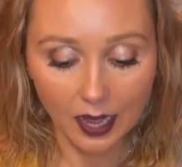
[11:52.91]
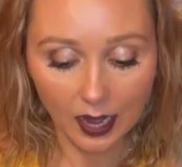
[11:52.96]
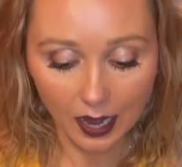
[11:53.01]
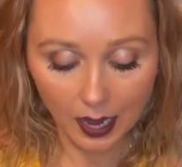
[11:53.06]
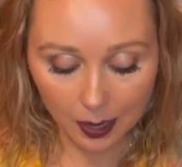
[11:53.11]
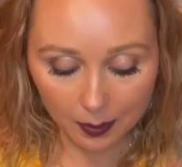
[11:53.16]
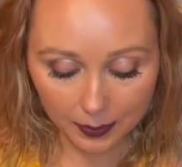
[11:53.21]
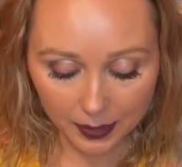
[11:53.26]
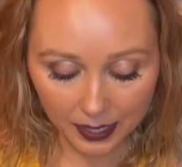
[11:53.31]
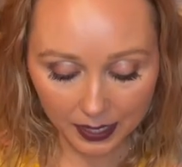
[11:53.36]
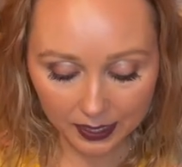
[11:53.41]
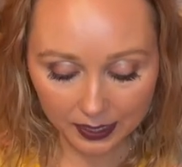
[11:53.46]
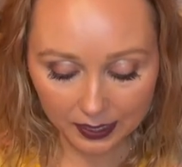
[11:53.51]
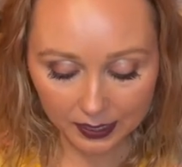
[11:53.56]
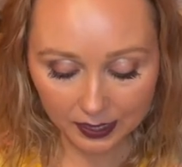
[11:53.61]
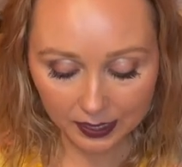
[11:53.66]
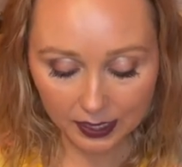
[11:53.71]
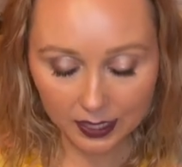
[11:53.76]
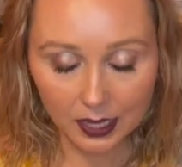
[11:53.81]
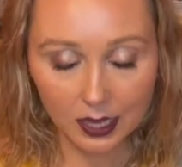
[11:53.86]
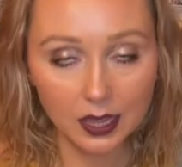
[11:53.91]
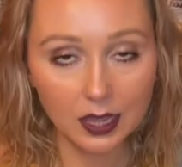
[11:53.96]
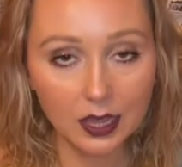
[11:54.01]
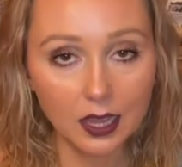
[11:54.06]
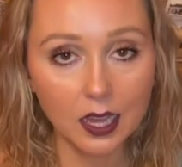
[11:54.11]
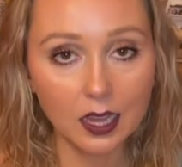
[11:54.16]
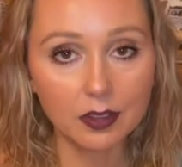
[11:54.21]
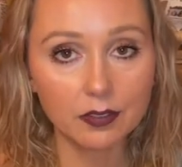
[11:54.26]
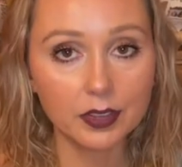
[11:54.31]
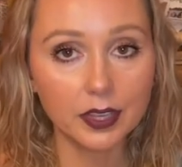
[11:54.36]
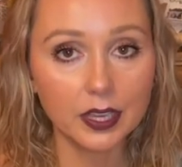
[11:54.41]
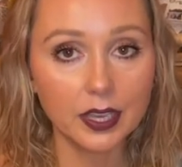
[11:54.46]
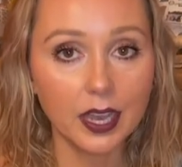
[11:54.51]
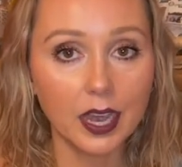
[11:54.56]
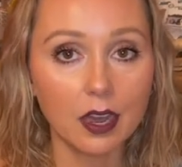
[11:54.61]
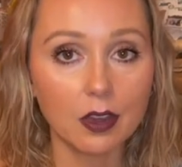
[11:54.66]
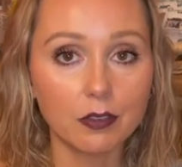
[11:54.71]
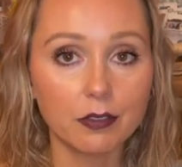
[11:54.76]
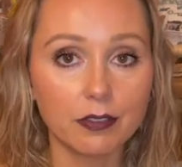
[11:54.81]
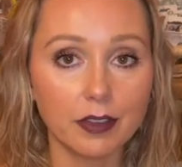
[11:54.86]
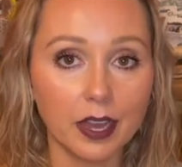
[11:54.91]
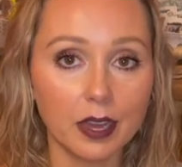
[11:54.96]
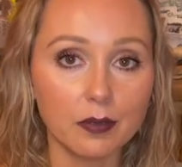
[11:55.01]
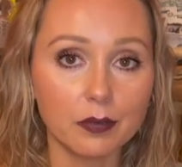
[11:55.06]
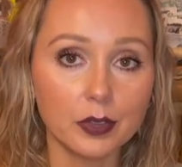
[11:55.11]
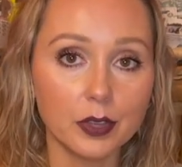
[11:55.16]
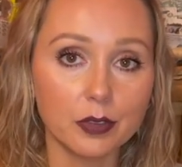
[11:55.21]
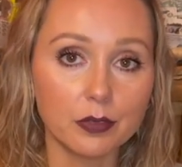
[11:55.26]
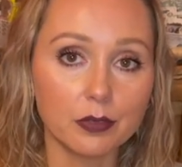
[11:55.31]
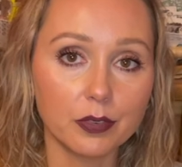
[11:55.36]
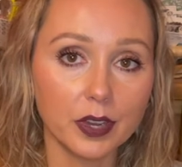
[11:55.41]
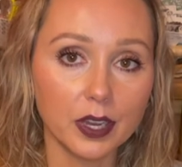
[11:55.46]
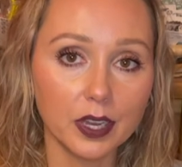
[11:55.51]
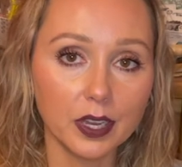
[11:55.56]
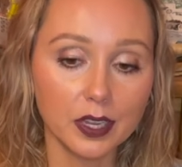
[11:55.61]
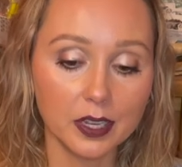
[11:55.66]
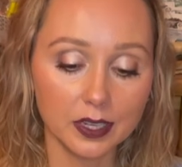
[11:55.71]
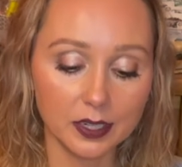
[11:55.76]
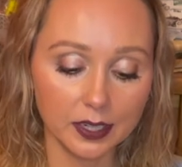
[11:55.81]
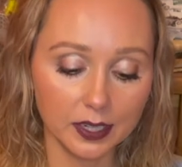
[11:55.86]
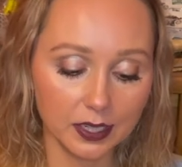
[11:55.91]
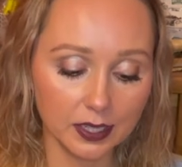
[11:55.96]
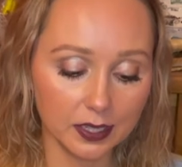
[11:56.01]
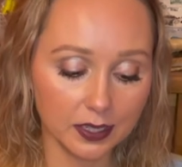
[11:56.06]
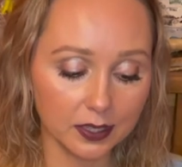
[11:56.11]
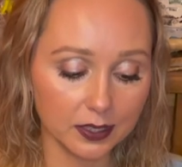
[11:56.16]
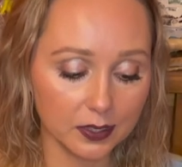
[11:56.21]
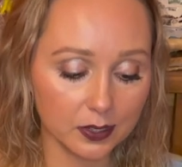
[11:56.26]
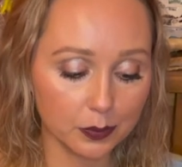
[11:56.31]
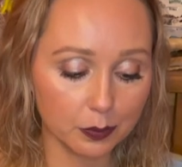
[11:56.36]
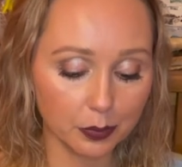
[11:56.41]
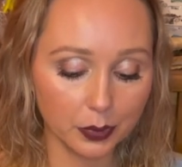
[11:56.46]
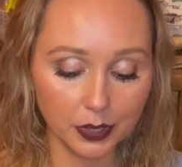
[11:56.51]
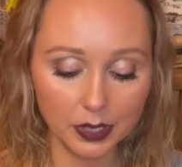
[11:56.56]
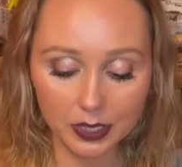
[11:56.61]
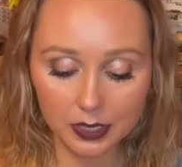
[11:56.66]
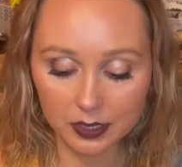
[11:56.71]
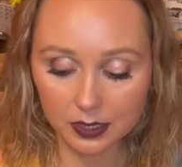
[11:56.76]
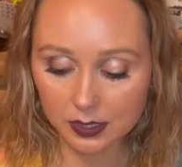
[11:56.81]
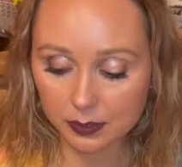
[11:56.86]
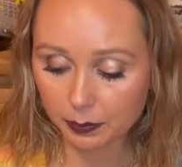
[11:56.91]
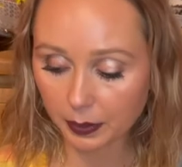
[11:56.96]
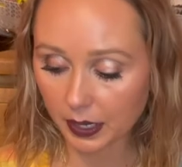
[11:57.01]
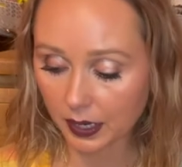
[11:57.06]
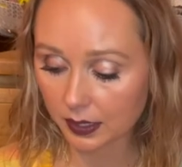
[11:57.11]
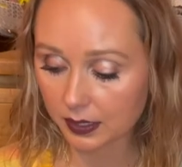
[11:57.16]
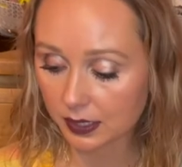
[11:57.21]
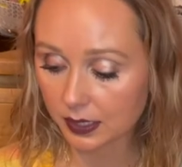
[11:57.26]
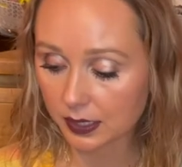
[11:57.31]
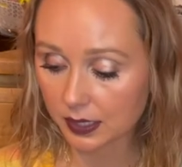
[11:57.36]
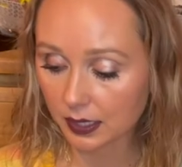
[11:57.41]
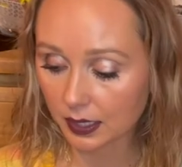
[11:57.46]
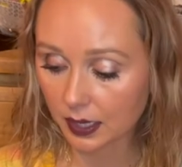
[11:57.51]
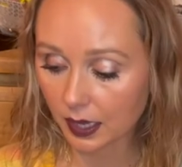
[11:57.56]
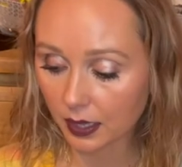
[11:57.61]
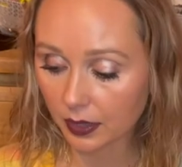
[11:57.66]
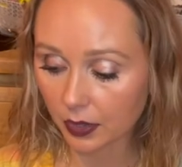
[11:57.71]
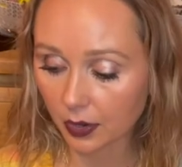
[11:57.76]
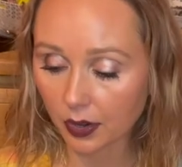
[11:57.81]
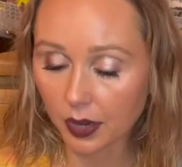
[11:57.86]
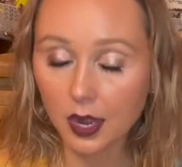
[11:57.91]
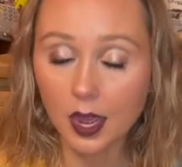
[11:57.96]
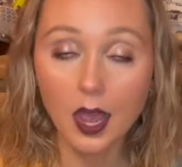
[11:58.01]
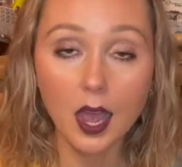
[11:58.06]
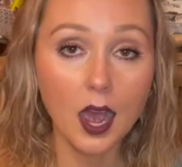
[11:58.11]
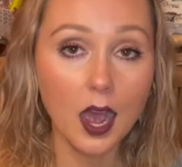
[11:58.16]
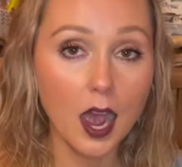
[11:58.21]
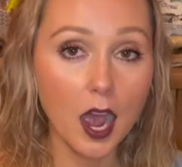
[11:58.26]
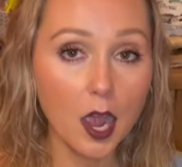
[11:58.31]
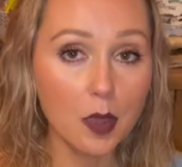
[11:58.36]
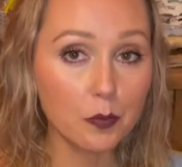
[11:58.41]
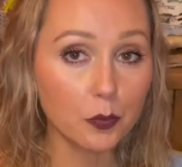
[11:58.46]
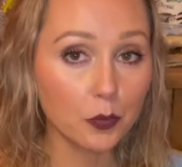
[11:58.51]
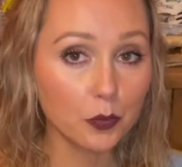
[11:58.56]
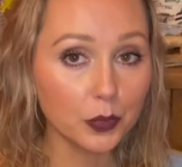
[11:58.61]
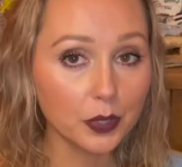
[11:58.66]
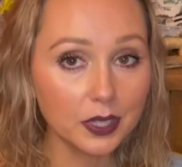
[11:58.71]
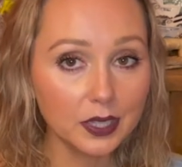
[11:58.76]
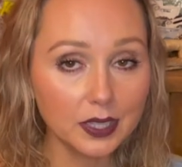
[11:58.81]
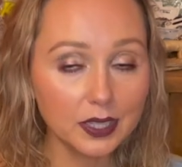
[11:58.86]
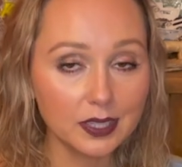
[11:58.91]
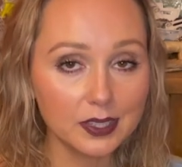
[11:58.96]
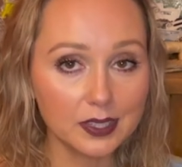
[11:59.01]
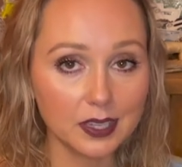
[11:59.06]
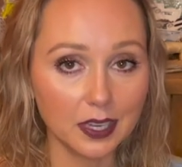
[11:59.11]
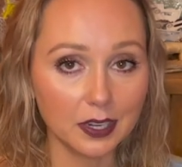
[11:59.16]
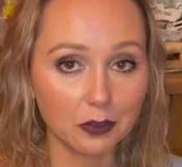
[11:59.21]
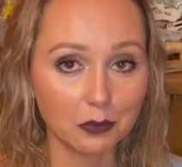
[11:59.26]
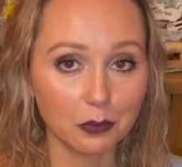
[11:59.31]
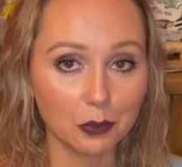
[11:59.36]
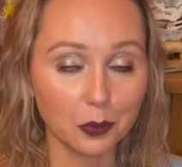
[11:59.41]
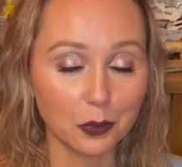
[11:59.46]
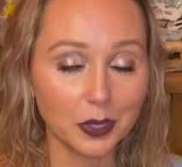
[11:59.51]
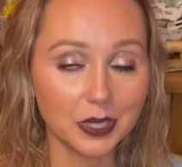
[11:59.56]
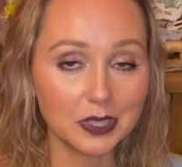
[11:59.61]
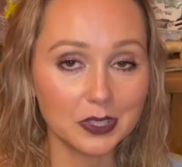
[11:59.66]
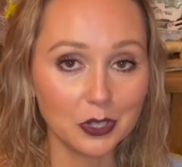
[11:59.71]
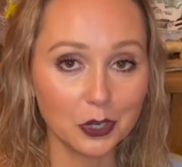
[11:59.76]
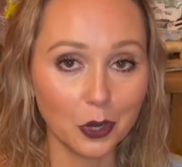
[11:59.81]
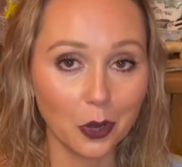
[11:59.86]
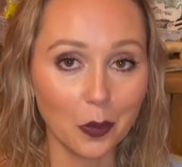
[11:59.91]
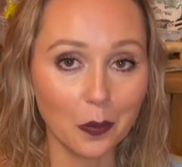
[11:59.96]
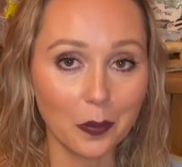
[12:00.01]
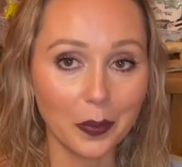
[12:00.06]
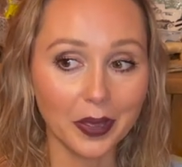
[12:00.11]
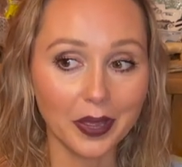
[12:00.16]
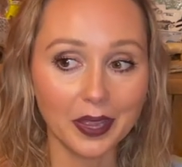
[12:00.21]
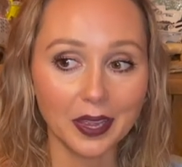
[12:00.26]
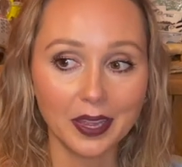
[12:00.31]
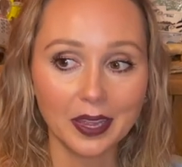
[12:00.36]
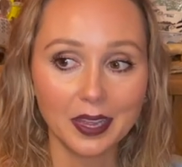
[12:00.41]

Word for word: i'm kind of like loving how FabFitFun is putting these boxes together I'm really excited for winter, but